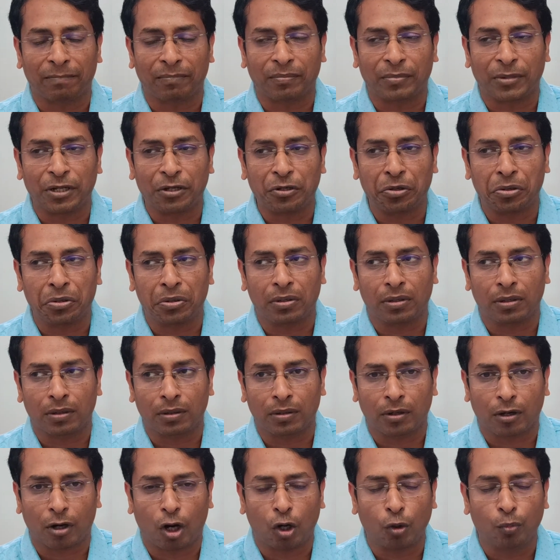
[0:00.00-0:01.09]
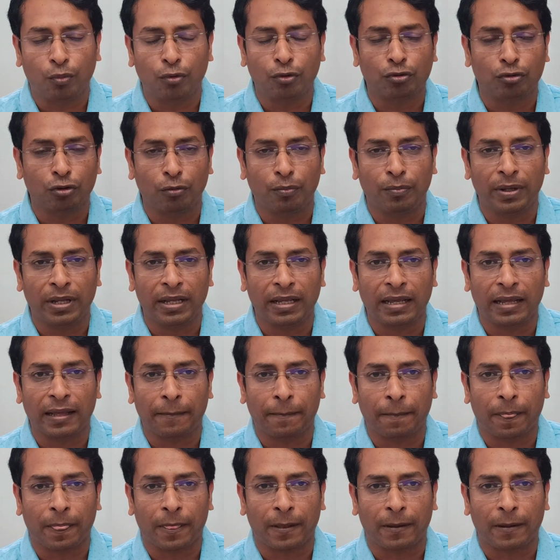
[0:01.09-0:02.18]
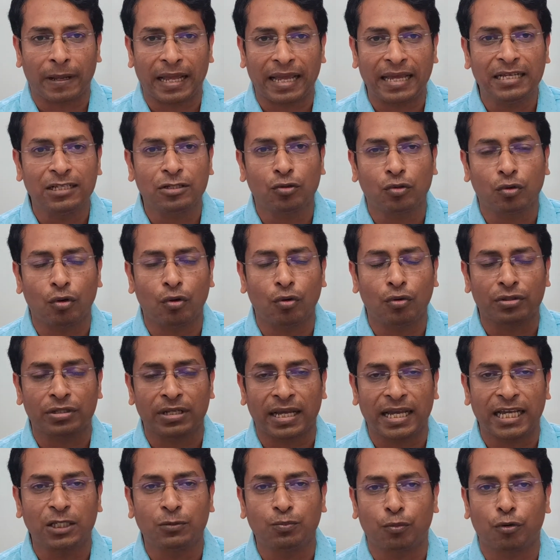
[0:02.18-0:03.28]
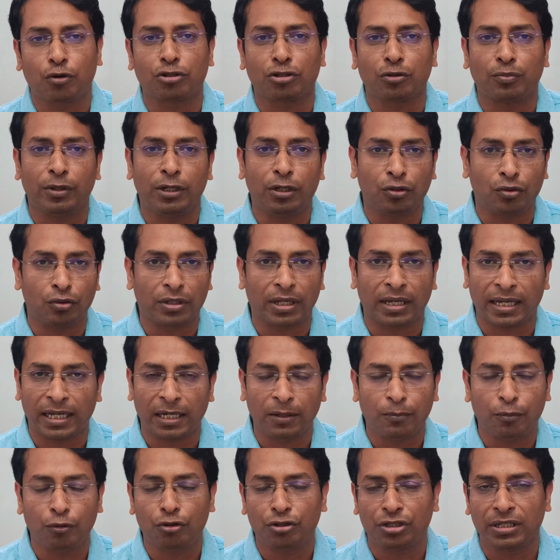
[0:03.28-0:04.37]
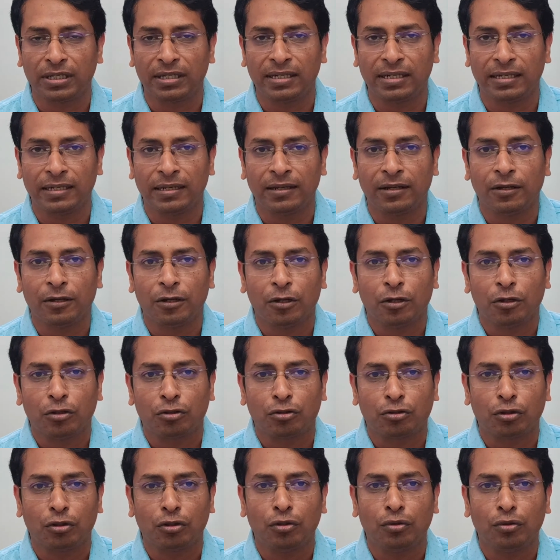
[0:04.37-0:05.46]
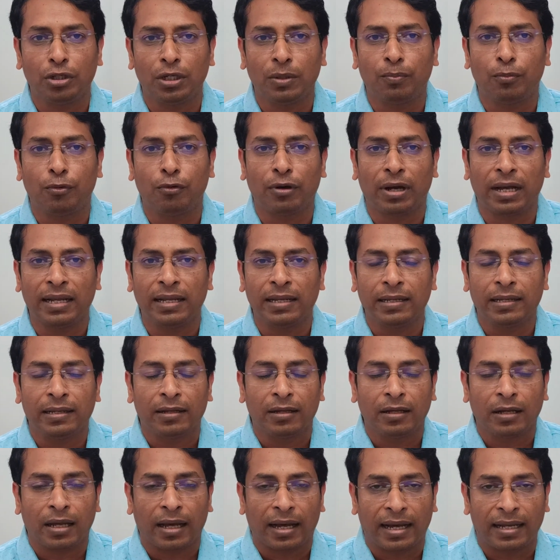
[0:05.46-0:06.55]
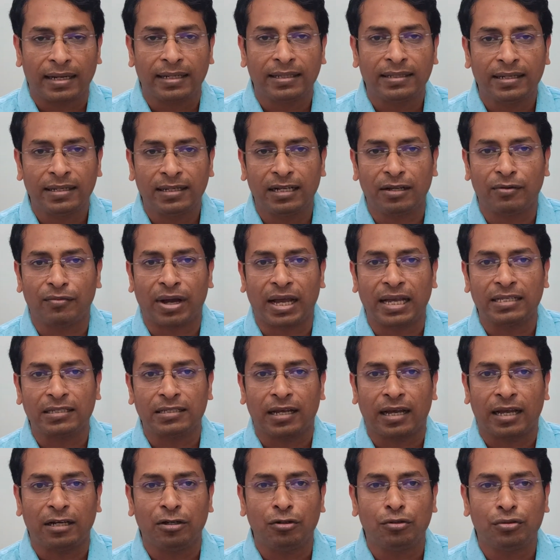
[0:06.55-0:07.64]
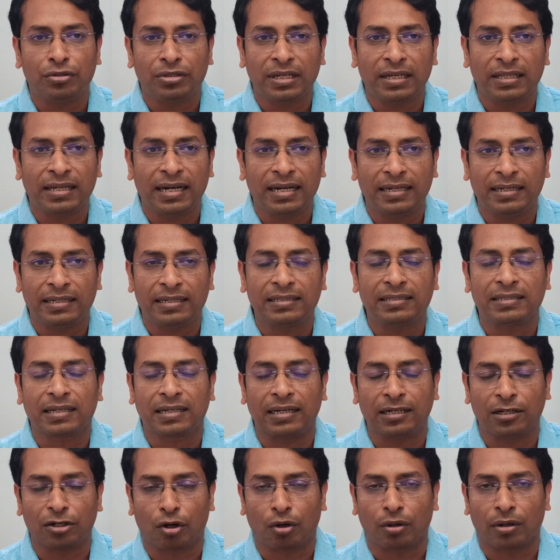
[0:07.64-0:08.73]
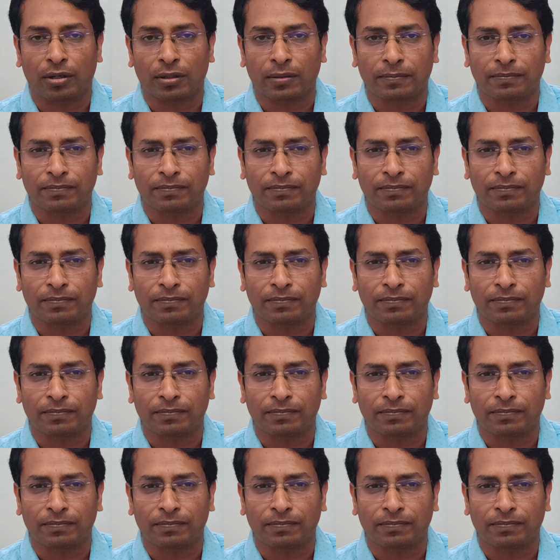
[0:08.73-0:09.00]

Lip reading: your output should be as close as possible to the input signal. So you deploy another device and you say that it is controller.